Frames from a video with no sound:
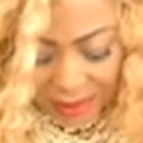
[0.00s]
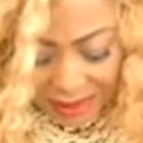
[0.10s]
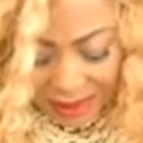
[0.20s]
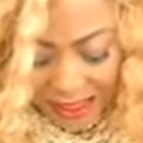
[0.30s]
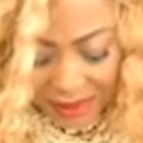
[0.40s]

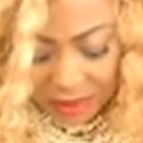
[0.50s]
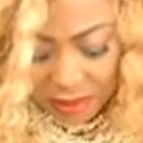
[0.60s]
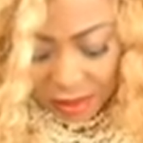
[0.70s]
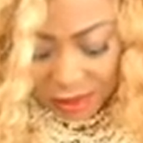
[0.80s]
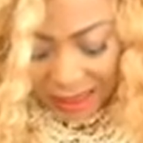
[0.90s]
delights.
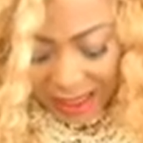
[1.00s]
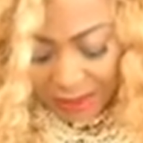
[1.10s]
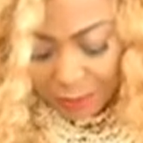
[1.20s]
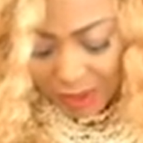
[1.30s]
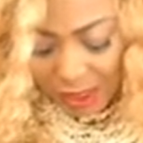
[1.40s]
God
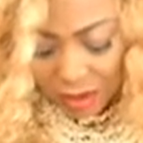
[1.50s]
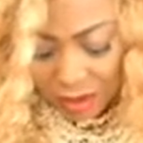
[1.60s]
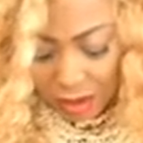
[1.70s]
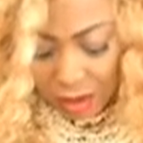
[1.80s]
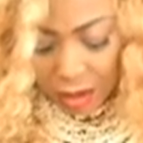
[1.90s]
gets
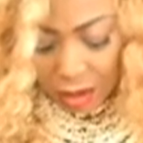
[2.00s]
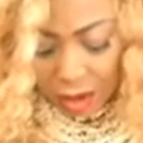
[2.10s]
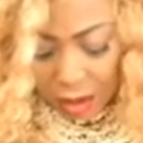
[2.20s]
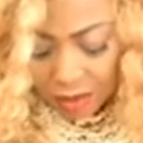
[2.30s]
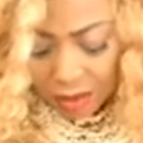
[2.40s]
pleasure. God